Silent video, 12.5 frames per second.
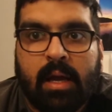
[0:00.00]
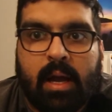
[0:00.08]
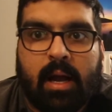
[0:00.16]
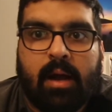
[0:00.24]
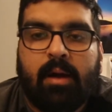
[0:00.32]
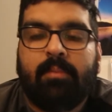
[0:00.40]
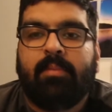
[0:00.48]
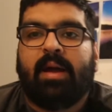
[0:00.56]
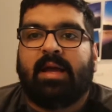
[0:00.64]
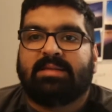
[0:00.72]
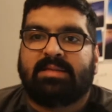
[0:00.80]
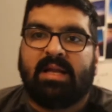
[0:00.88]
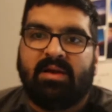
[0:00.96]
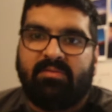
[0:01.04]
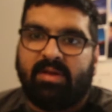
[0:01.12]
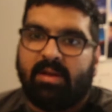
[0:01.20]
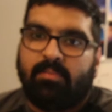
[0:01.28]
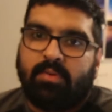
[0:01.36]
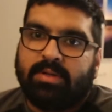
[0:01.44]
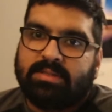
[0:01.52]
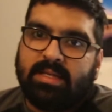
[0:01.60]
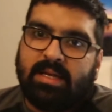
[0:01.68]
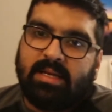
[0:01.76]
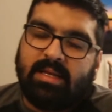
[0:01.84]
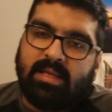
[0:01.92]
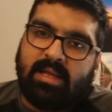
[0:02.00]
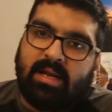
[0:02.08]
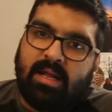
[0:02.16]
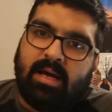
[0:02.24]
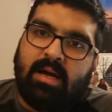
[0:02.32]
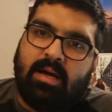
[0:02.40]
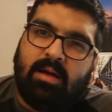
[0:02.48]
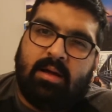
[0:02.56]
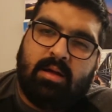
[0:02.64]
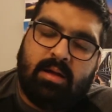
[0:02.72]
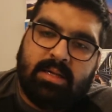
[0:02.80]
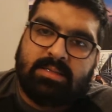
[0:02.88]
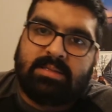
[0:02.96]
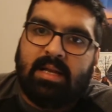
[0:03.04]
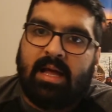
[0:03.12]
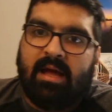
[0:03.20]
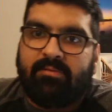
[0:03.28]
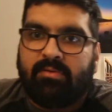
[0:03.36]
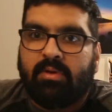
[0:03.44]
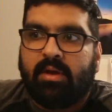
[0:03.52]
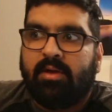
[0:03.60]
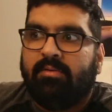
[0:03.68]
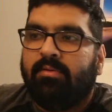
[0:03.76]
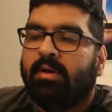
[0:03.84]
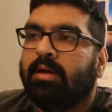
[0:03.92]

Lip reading: I still have 10 points that I still have to give,